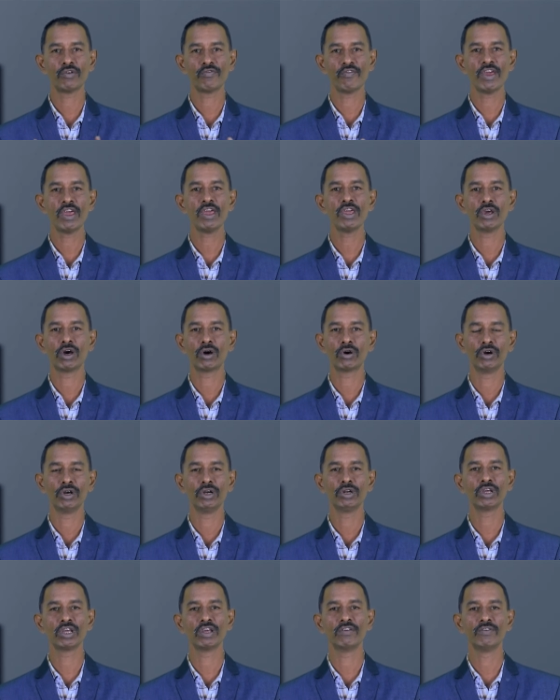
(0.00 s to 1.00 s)
way you are going
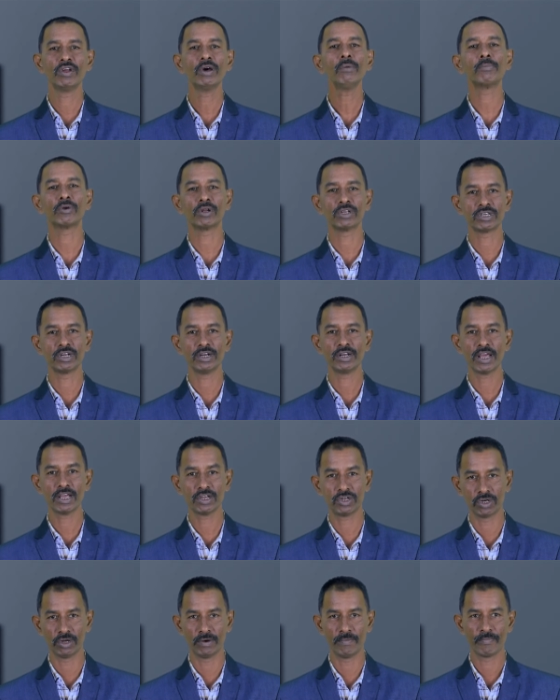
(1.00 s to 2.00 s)
to give the
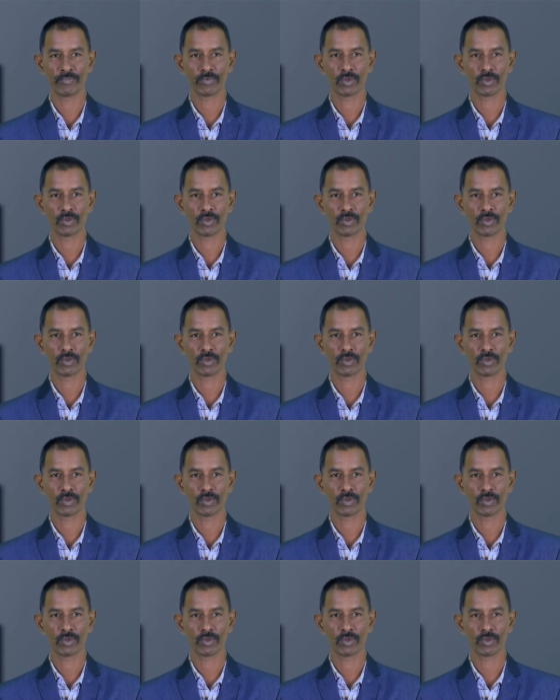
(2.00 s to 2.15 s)
presentation.